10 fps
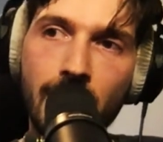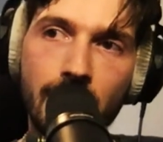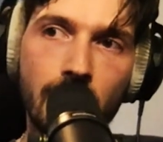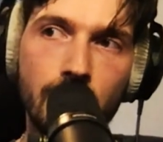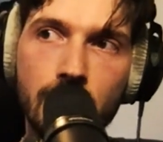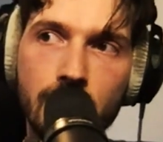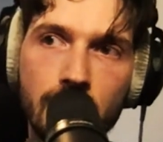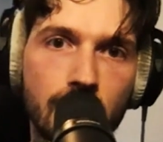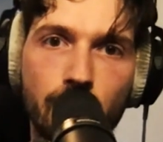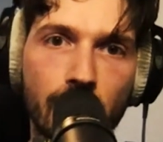and then just
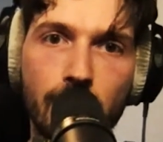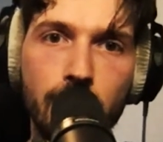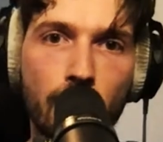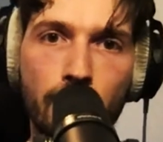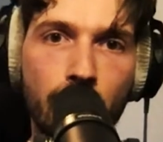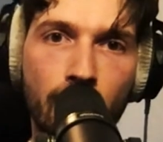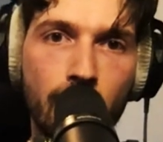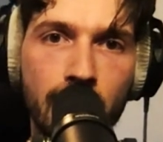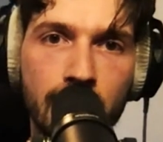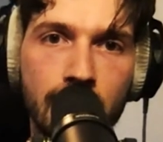film your
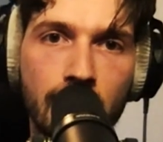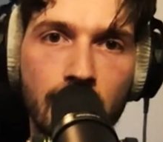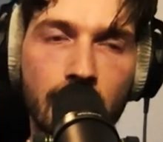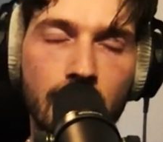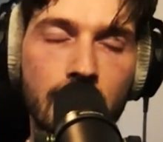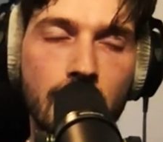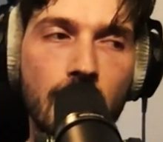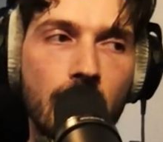performance, and